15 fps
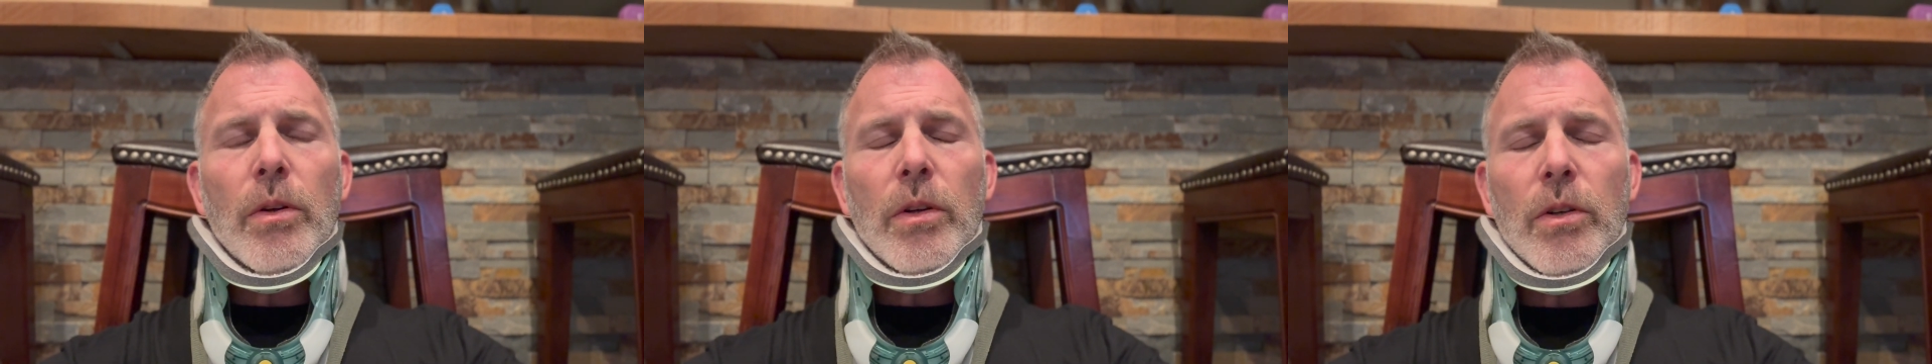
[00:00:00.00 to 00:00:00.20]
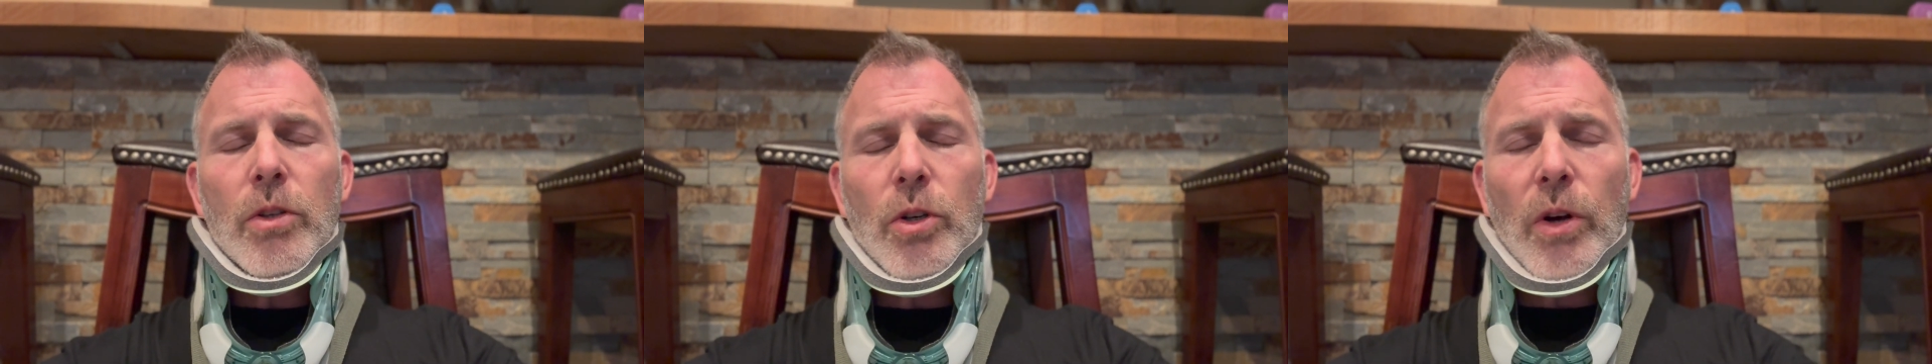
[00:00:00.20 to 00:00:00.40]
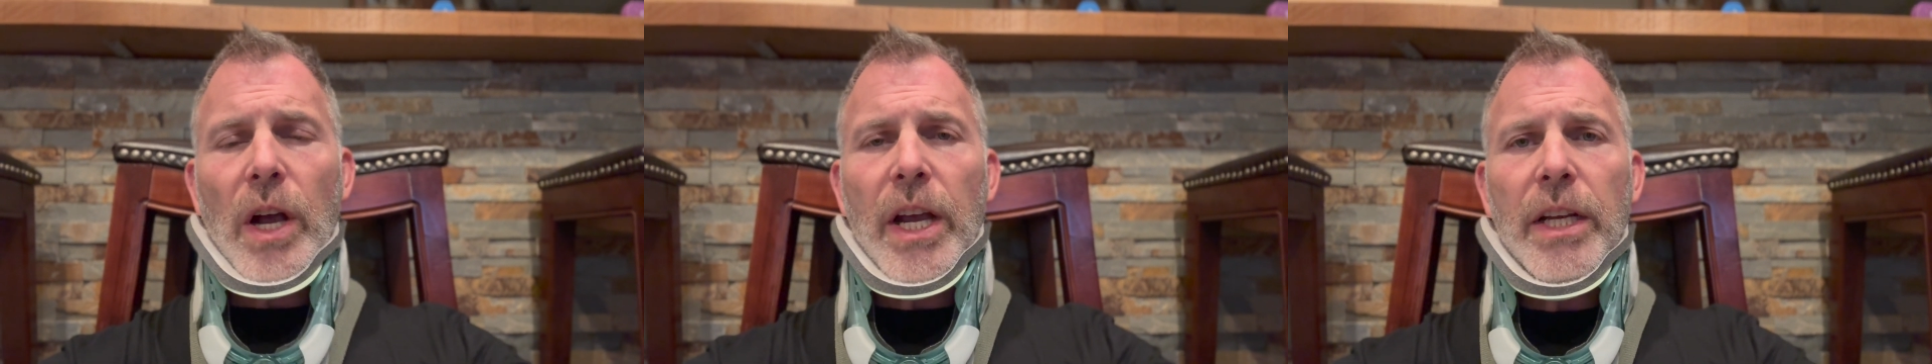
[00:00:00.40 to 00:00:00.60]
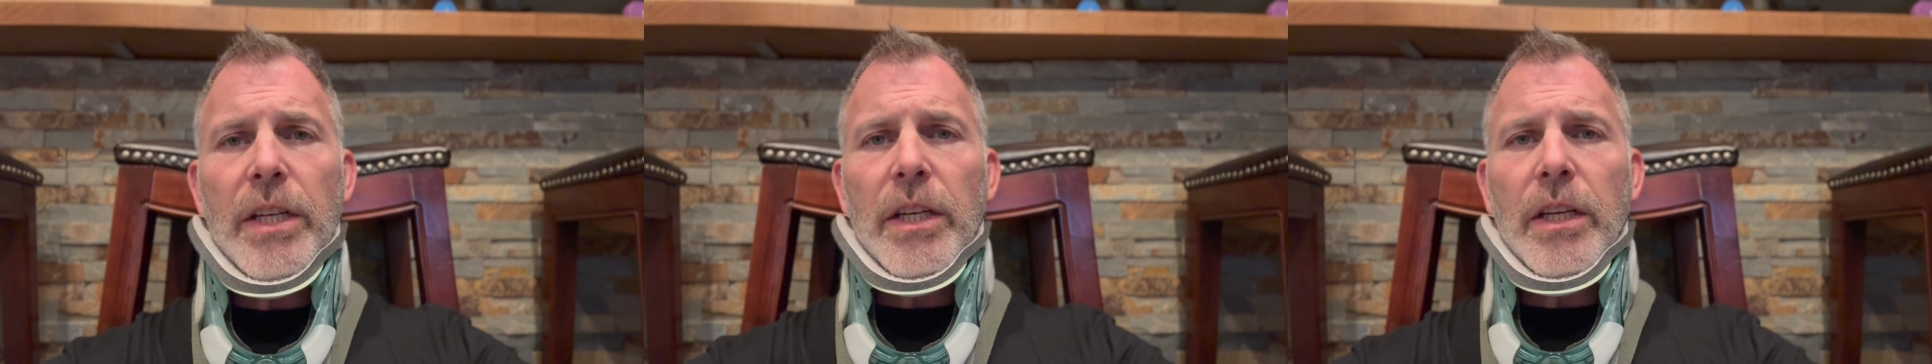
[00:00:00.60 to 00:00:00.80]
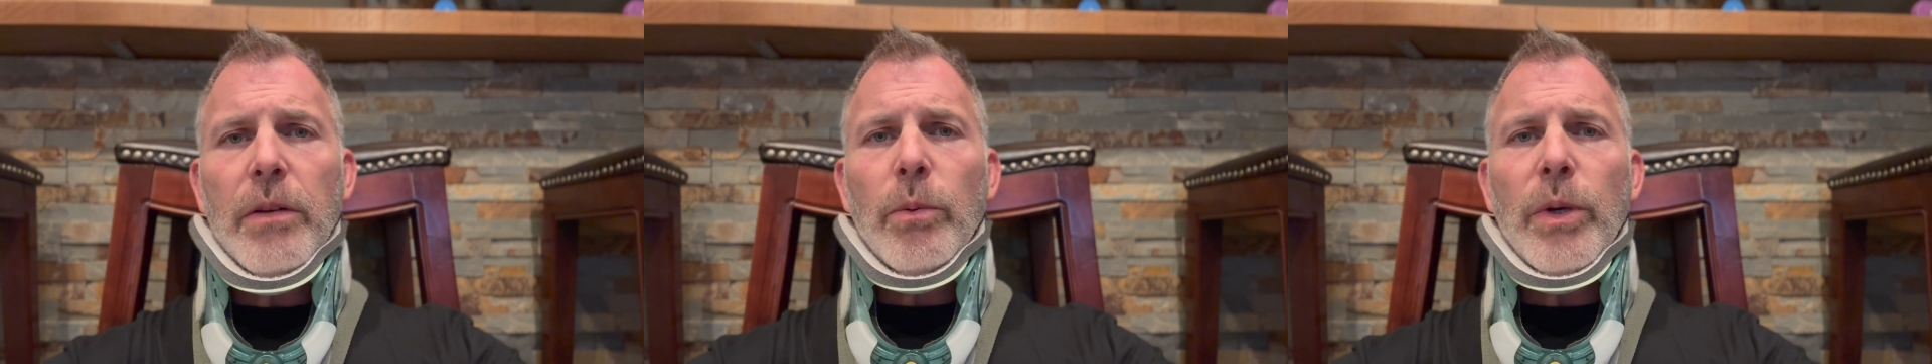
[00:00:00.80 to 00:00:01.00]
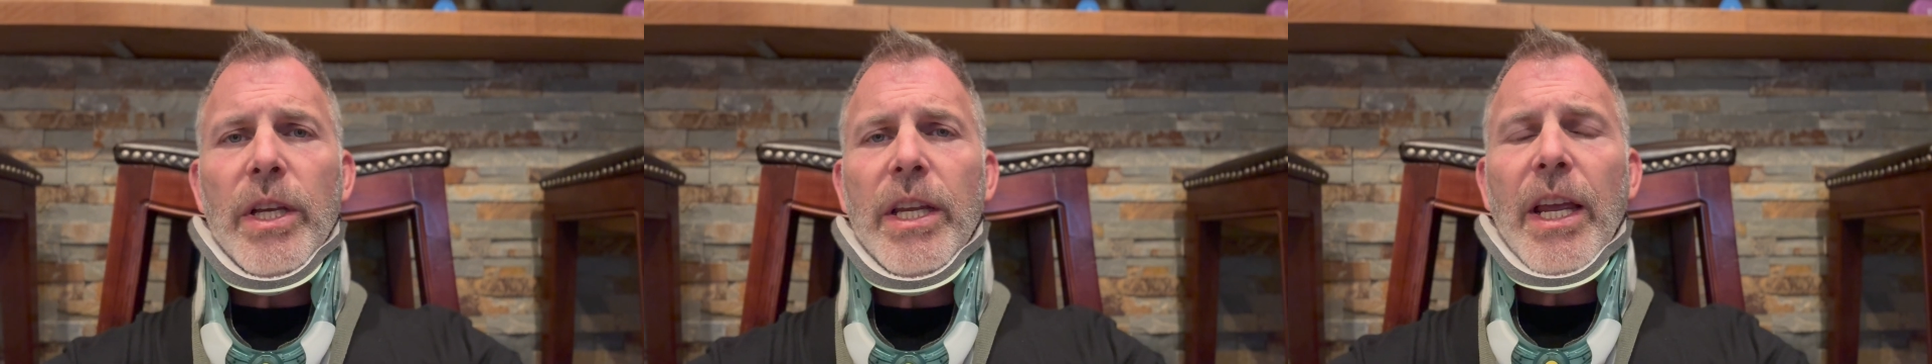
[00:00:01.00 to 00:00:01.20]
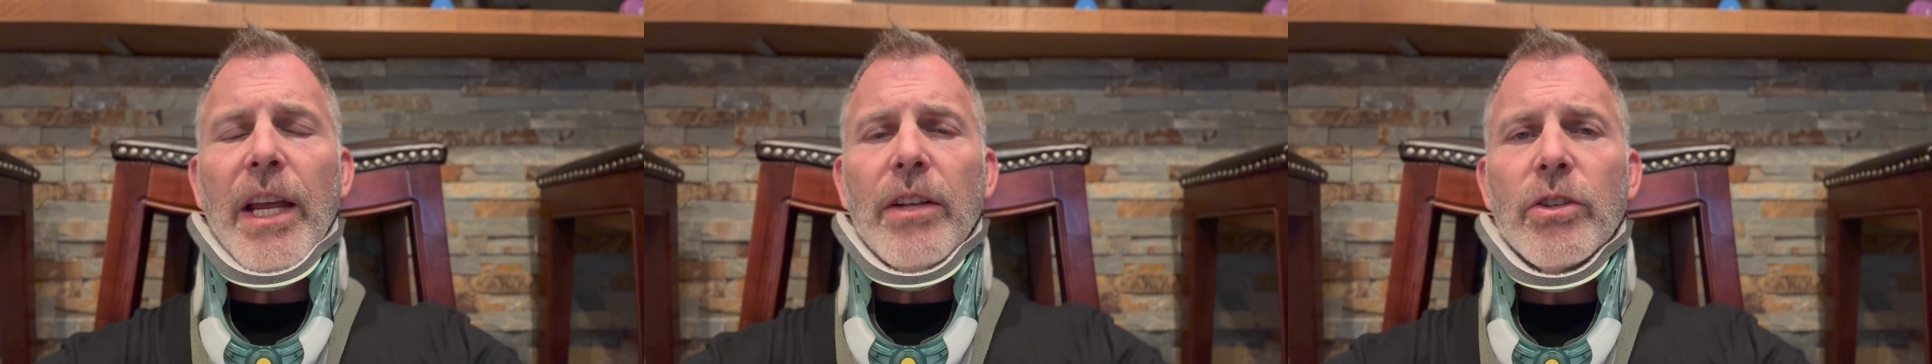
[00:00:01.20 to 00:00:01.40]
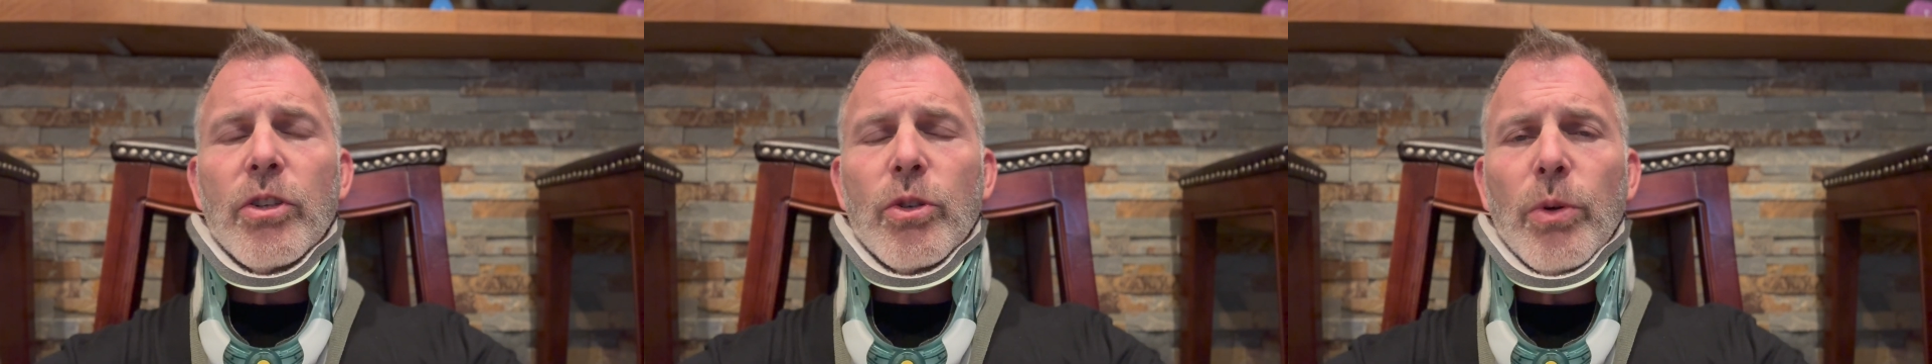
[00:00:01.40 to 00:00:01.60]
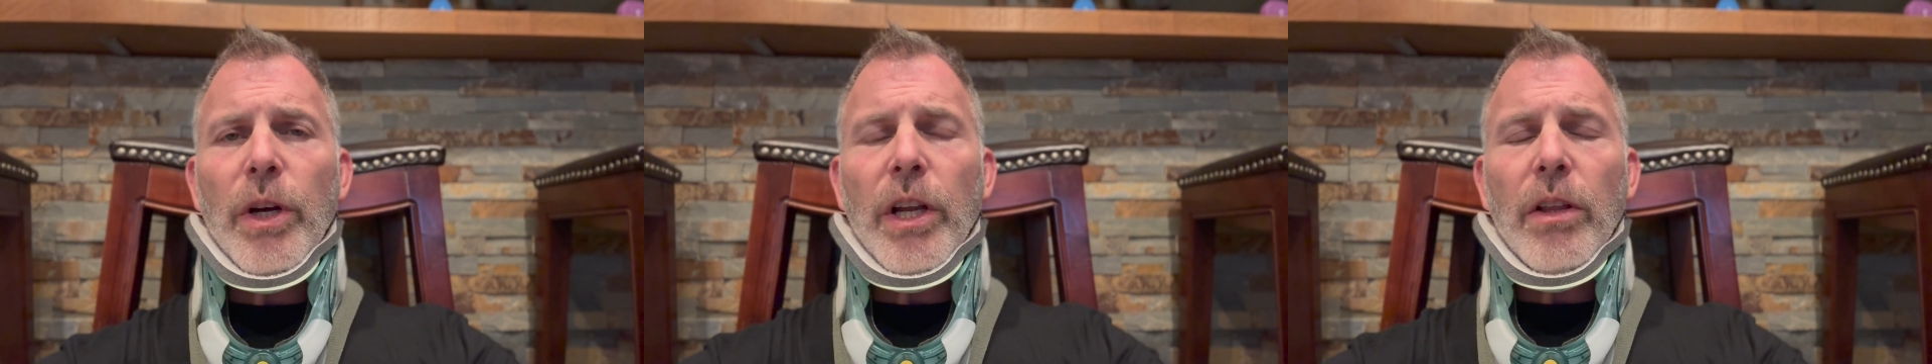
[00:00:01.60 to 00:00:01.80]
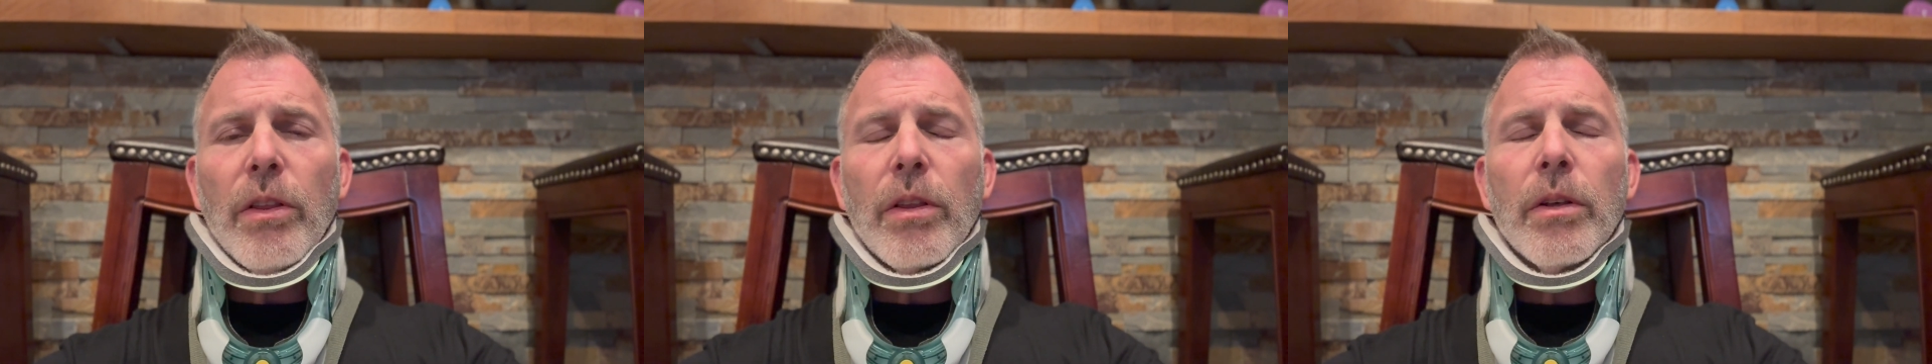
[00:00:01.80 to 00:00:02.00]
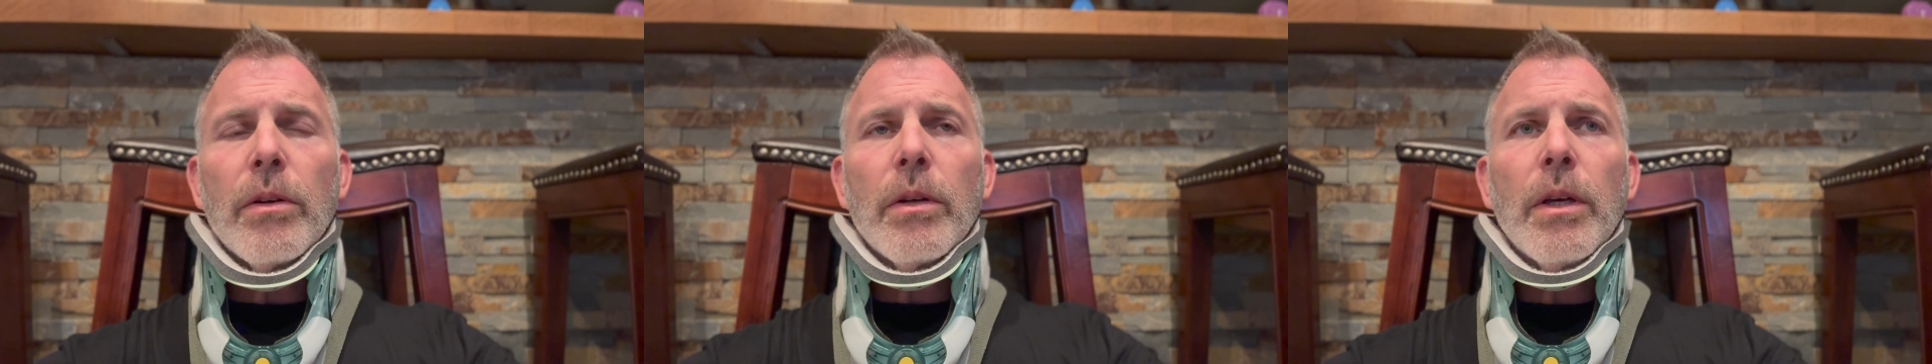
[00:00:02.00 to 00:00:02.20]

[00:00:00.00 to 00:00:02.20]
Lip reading: trying to regain strength,